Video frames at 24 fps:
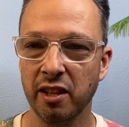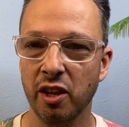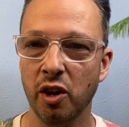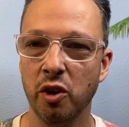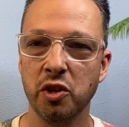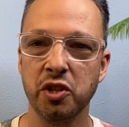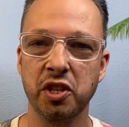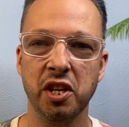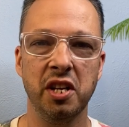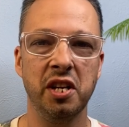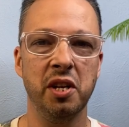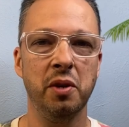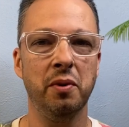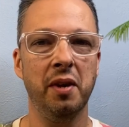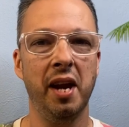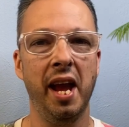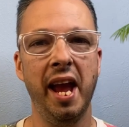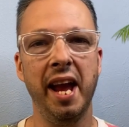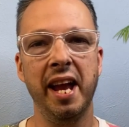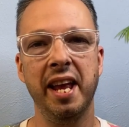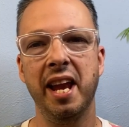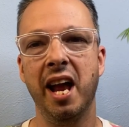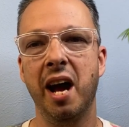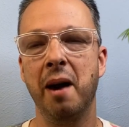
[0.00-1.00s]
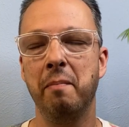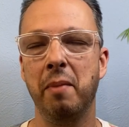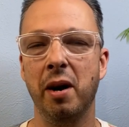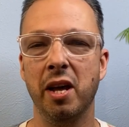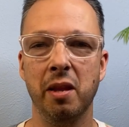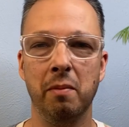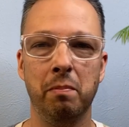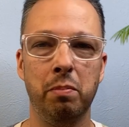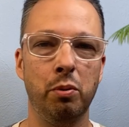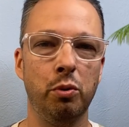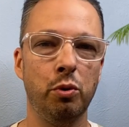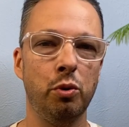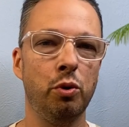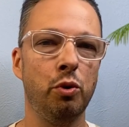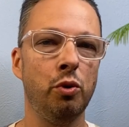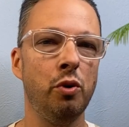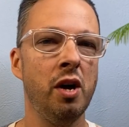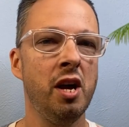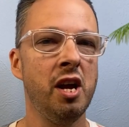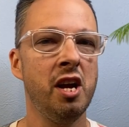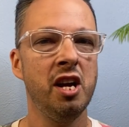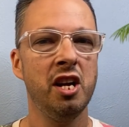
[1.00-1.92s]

lotion, you were hanging out by the pool,